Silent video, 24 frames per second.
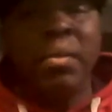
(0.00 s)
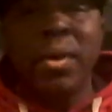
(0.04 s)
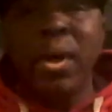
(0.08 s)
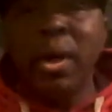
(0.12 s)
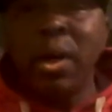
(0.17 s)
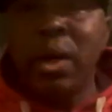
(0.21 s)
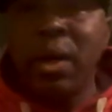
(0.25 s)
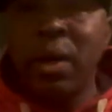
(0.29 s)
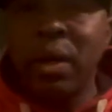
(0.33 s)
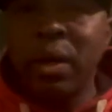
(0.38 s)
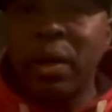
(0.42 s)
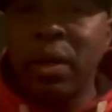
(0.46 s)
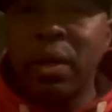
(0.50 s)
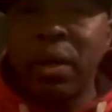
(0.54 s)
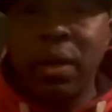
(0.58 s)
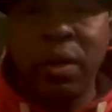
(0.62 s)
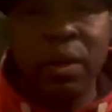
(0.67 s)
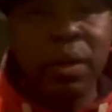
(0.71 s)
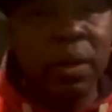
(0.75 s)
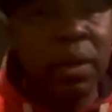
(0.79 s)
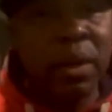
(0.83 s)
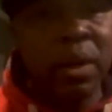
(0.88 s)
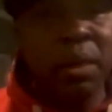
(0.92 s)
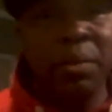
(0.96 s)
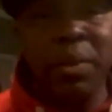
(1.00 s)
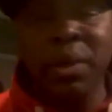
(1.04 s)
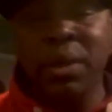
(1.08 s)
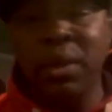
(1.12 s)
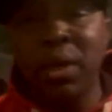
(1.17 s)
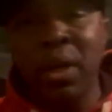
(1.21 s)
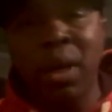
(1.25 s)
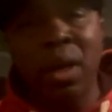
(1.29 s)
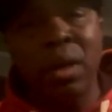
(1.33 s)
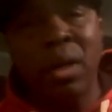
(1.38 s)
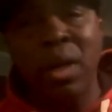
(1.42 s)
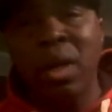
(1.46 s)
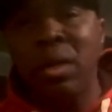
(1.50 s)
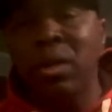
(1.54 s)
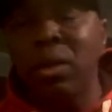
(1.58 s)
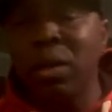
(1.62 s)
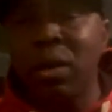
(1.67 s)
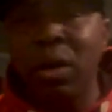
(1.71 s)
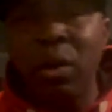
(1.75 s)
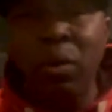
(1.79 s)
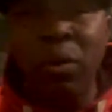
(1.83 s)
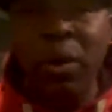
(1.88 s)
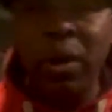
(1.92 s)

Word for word: man, I'm gonna. T- uh, you know